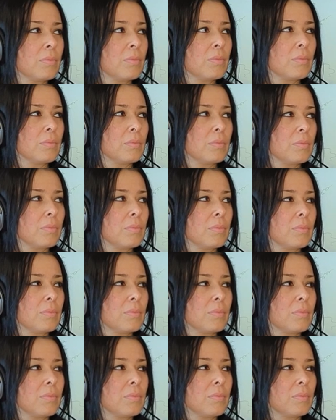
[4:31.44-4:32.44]

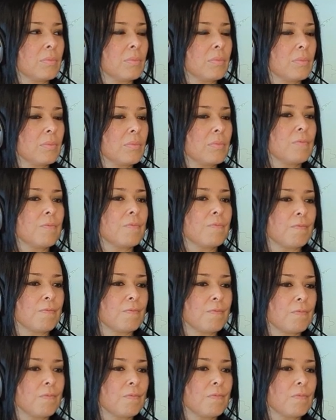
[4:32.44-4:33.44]

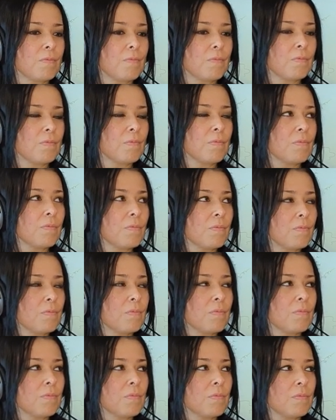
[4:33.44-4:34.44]

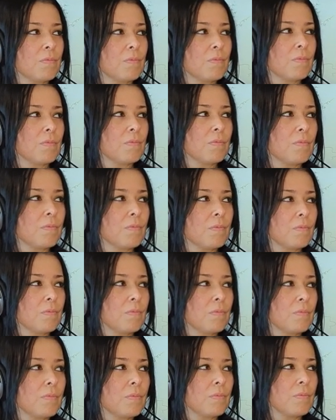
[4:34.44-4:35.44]

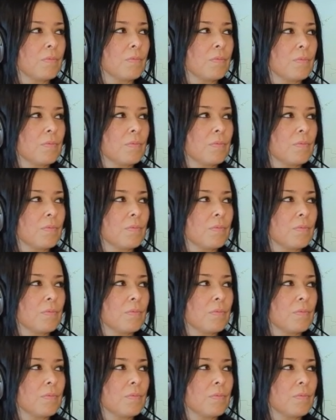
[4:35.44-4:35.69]
(silent)